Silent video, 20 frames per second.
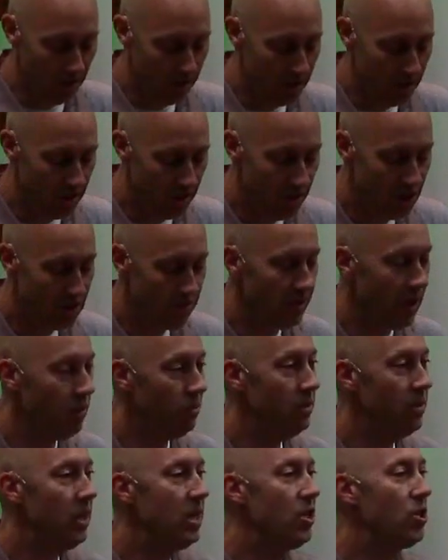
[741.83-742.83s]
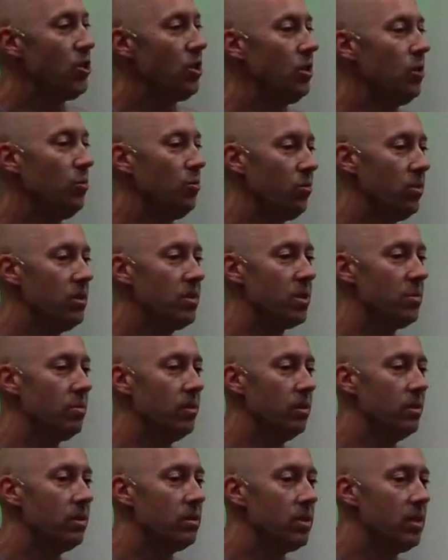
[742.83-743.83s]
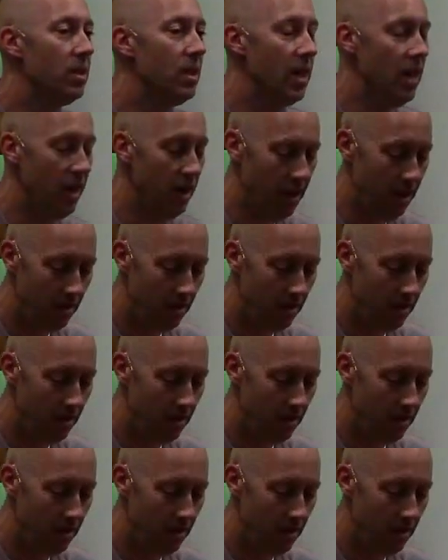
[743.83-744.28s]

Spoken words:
to this foundational principle today.